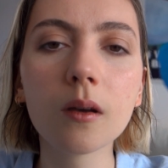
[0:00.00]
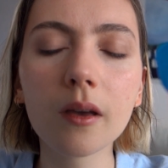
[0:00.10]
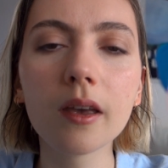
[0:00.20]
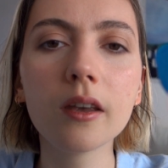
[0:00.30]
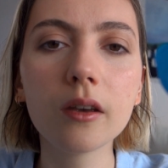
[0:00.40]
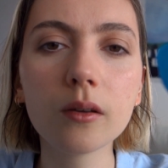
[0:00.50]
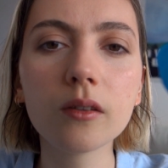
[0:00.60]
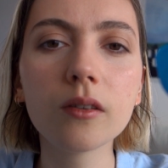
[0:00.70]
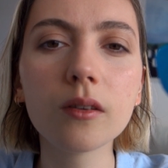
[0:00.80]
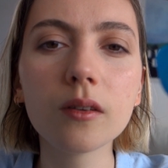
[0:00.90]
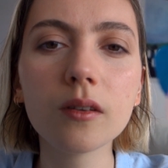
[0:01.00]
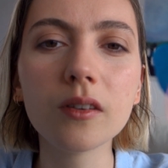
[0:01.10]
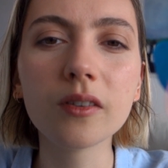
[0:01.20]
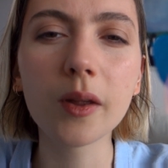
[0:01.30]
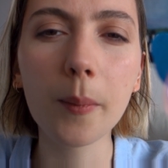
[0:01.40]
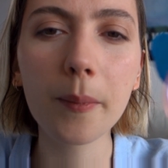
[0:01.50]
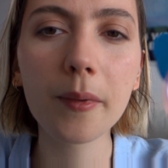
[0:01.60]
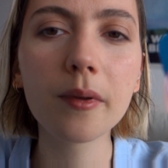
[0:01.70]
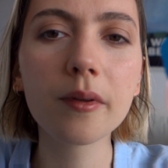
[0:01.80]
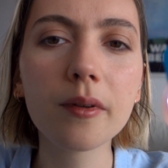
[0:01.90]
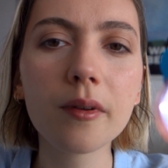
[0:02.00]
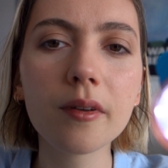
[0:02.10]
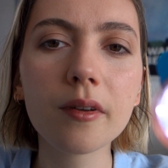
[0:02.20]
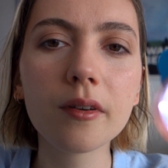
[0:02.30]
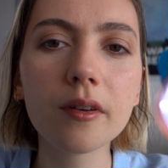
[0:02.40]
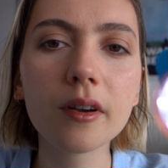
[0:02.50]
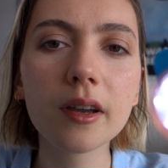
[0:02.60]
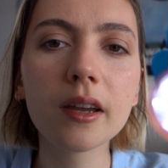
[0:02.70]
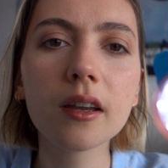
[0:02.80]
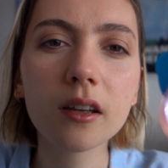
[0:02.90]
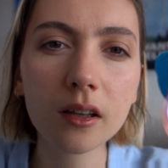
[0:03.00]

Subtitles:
Okay, good. Stop. Okay.